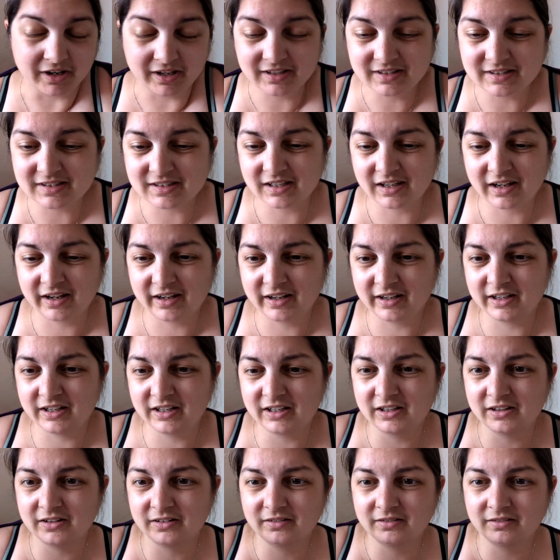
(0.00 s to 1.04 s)
It's
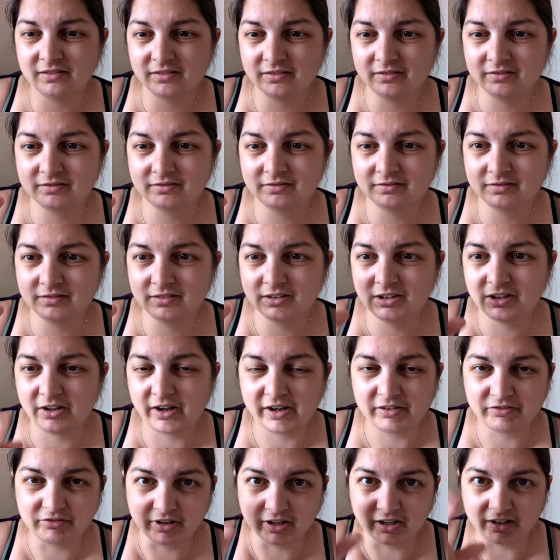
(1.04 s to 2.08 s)
a
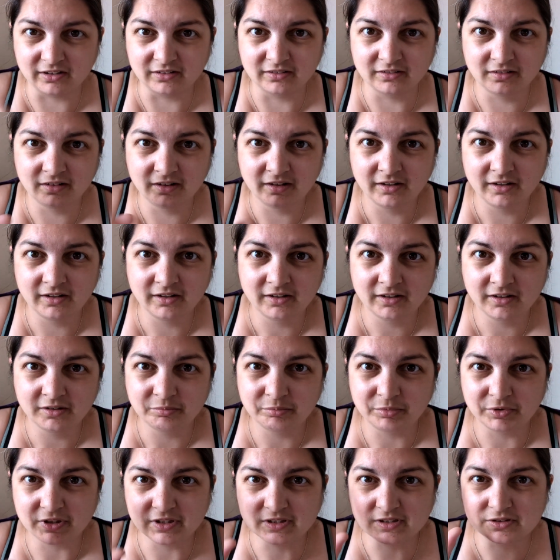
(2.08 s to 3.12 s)
light ring,
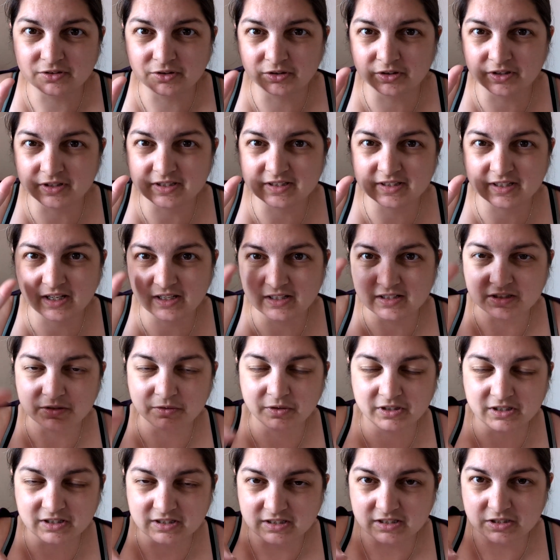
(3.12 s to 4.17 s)
but it's got a stand so
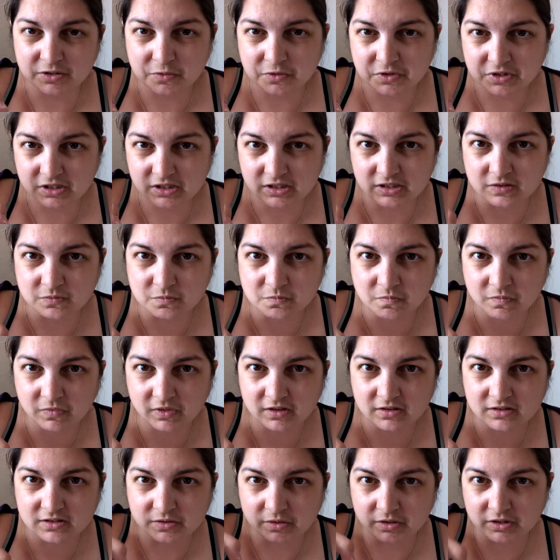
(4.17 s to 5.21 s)
I can tilt it
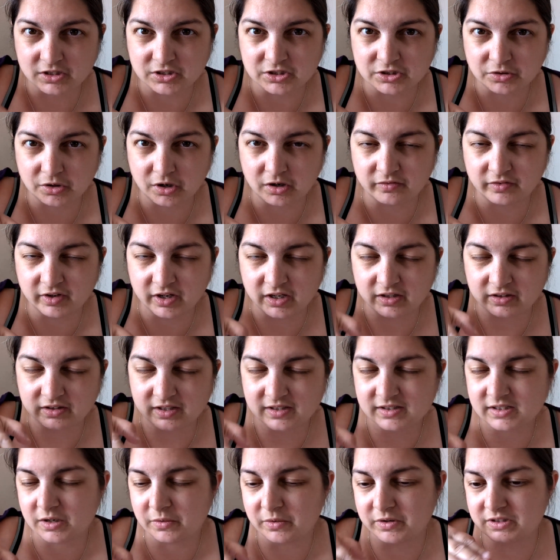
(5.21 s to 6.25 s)
so I can do overhead.
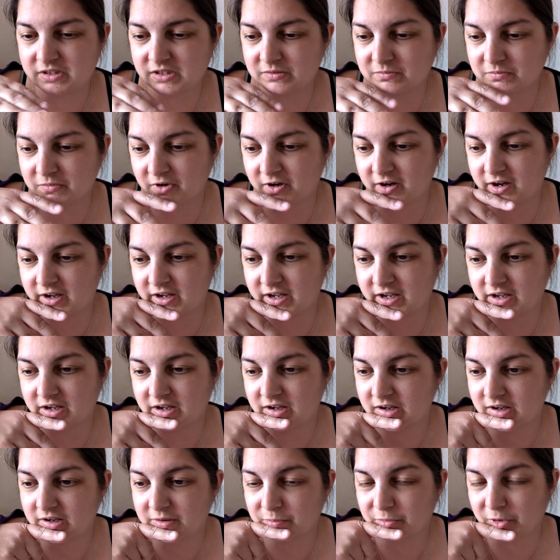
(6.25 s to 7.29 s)
That's how I did my
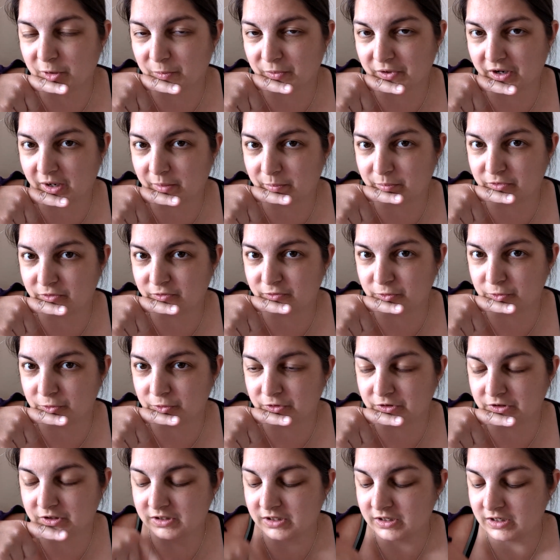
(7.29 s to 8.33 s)
bobcat
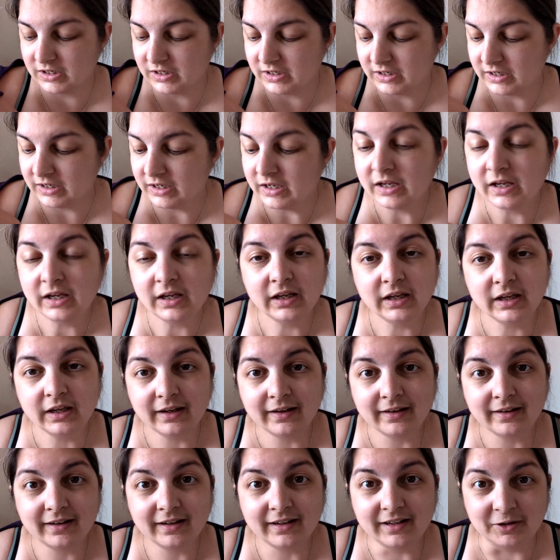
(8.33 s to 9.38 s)
before.
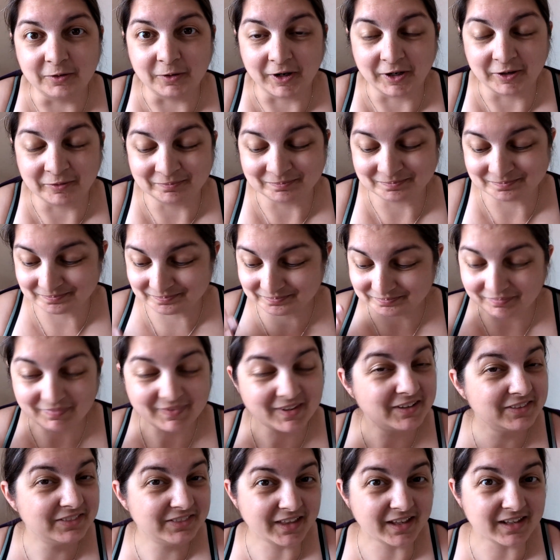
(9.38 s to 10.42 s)
Anyway,
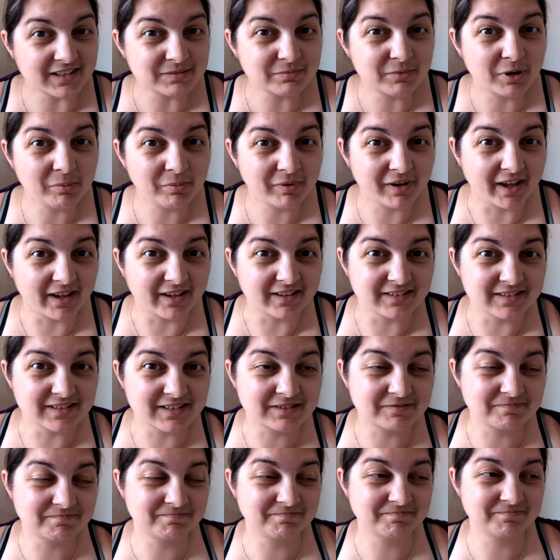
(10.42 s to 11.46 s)
that's my
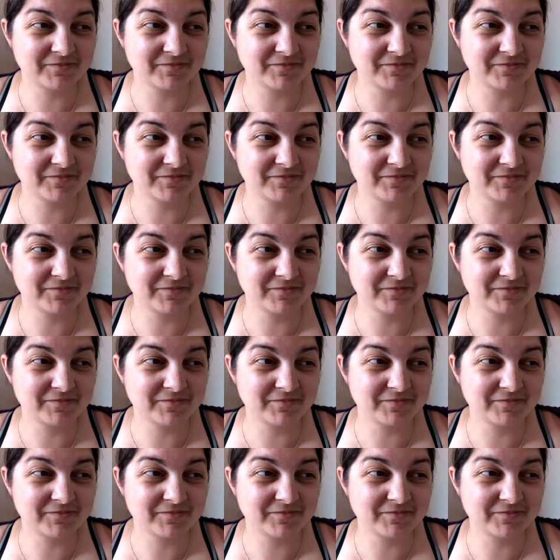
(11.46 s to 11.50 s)
plans.